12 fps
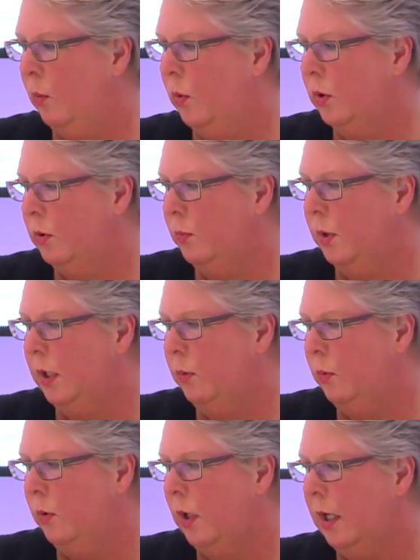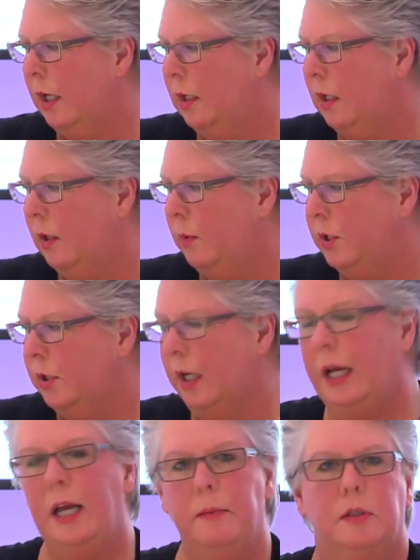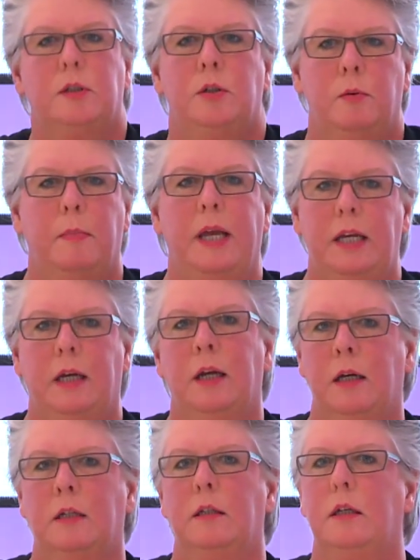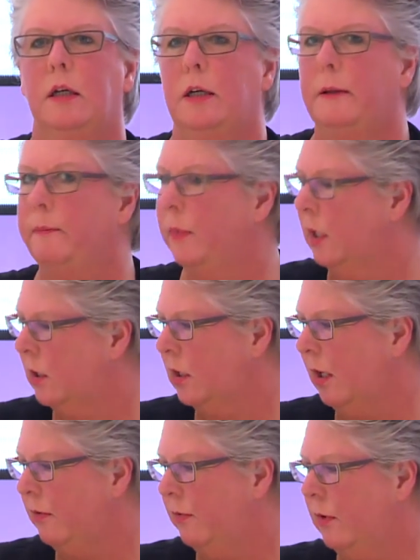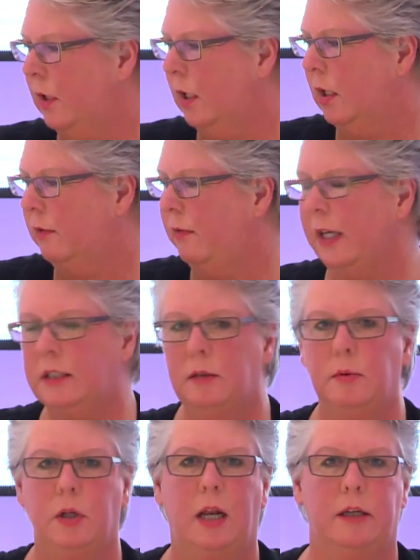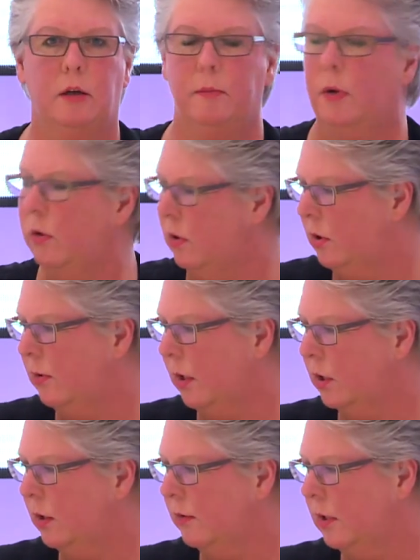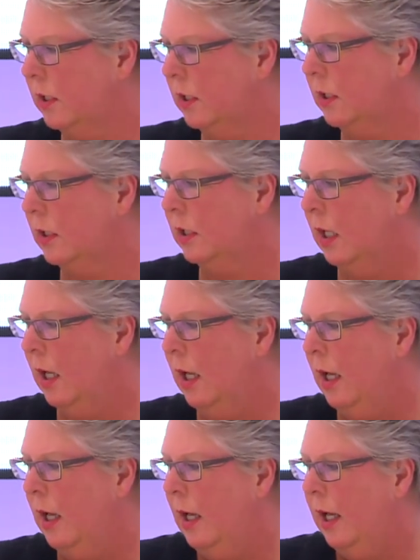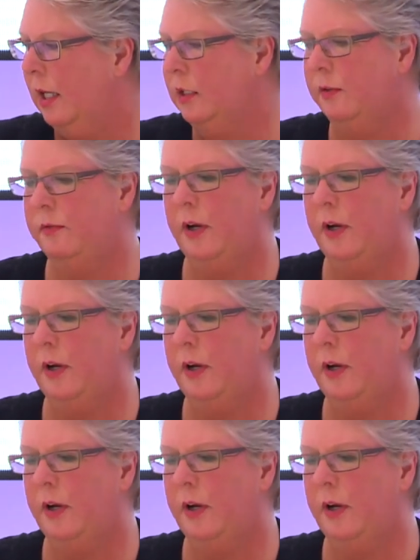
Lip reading: which are able to make the stuff flexible, like your bone structure, for instance. It's a